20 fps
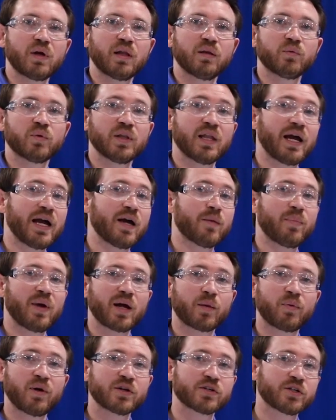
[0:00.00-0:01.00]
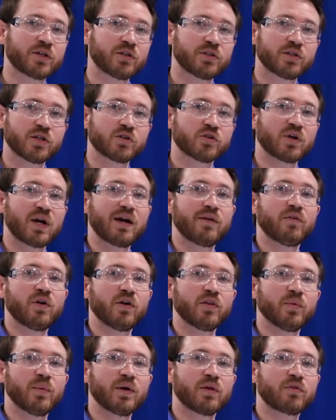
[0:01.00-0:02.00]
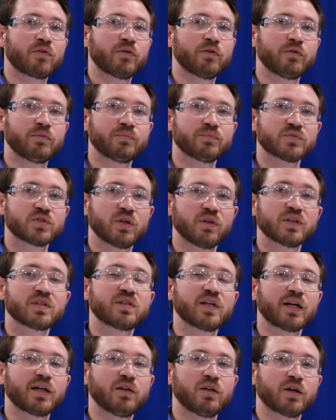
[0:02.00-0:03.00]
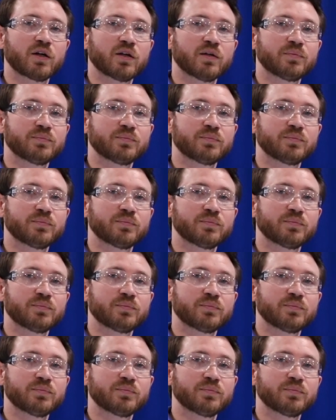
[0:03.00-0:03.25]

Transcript: rely on back pressure to drive all the way through. So let's take a look.